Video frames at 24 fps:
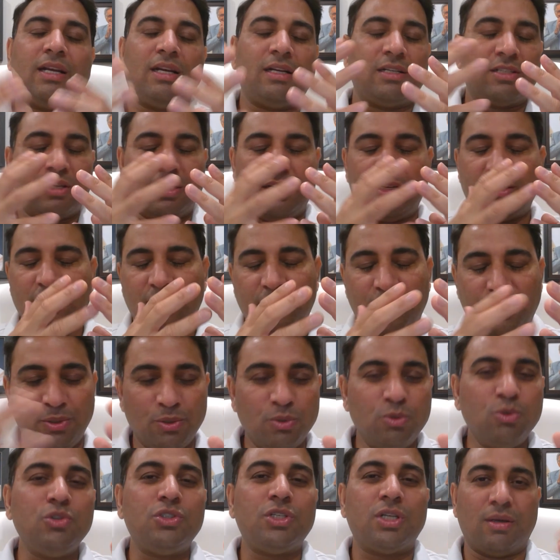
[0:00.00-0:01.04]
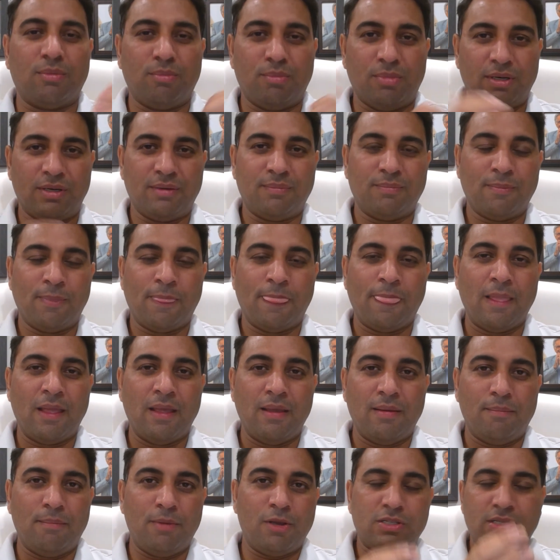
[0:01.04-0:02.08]
It's a huge number,
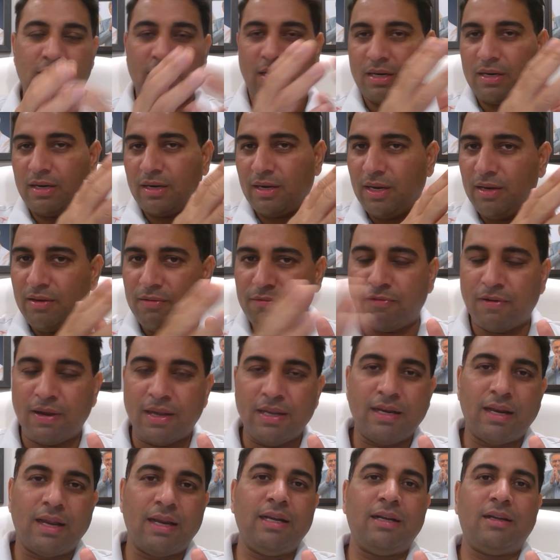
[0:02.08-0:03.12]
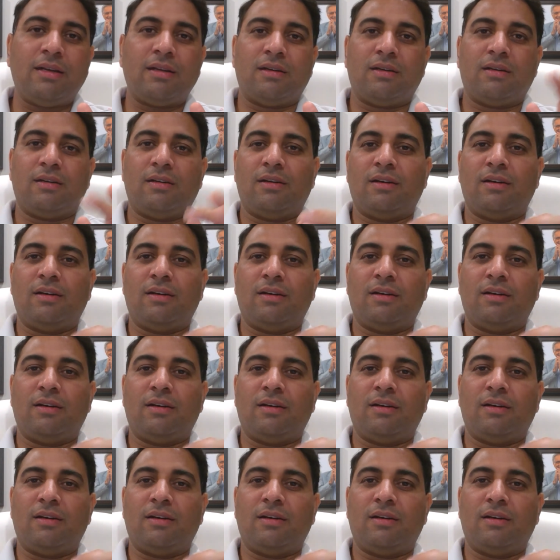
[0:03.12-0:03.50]
because there are infinite